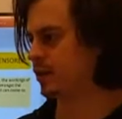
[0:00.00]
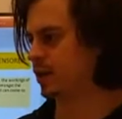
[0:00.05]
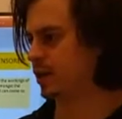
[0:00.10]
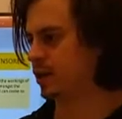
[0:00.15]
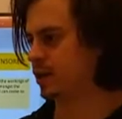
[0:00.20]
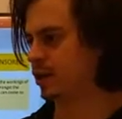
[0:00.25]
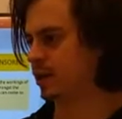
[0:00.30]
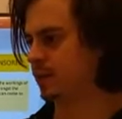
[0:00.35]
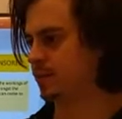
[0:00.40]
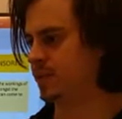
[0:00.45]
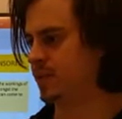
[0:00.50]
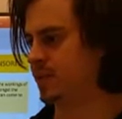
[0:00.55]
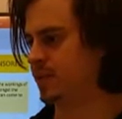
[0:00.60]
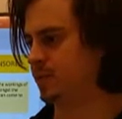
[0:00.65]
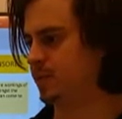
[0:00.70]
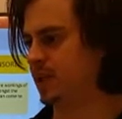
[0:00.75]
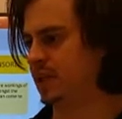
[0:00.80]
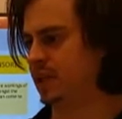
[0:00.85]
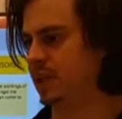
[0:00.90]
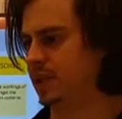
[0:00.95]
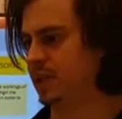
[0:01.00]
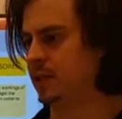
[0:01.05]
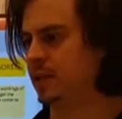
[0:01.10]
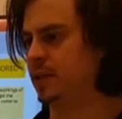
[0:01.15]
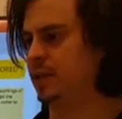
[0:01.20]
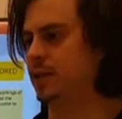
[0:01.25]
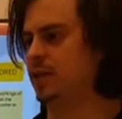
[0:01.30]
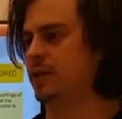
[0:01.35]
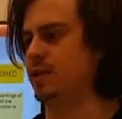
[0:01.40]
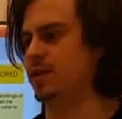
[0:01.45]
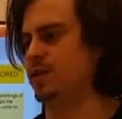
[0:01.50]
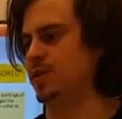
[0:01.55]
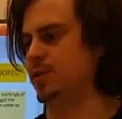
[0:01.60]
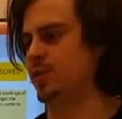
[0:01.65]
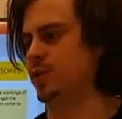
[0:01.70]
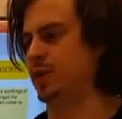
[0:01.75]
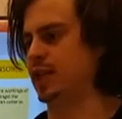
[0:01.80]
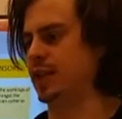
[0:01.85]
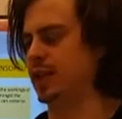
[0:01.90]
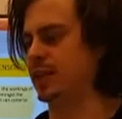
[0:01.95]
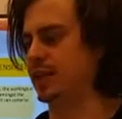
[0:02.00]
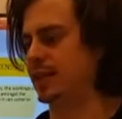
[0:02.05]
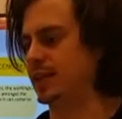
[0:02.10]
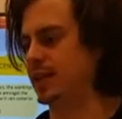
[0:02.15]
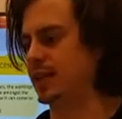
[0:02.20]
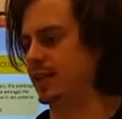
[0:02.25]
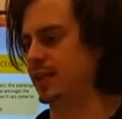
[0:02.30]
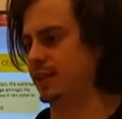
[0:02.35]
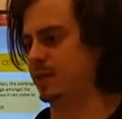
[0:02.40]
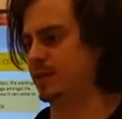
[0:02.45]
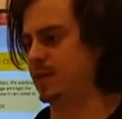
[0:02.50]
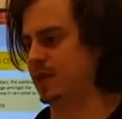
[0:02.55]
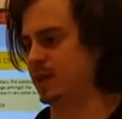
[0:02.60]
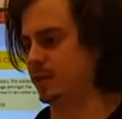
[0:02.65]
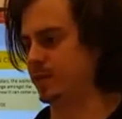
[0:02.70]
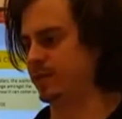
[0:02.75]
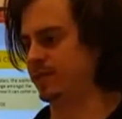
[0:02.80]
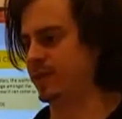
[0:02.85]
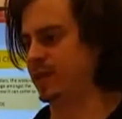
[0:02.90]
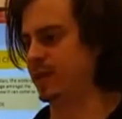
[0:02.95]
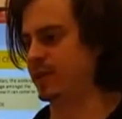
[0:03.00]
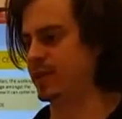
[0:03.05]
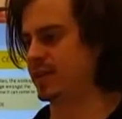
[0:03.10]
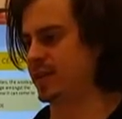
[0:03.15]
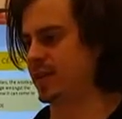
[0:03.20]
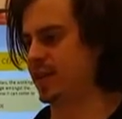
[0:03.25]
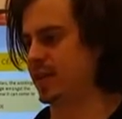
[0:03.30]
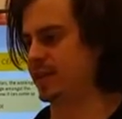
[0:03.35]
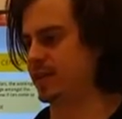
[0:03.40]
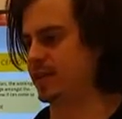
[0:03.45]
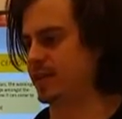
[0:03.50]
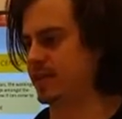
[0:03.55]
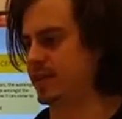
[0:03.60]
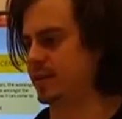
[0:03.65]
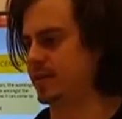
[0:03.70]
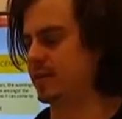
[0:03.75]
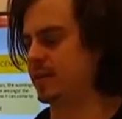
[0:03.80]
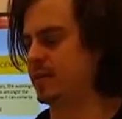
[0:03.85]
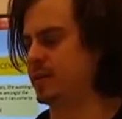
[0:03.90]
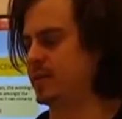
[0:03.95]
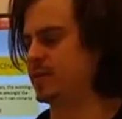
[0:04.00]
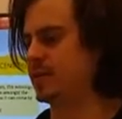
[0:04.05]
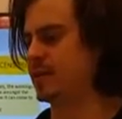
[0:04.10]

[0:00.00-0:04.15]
can come to be, is only indicated by a profound silence.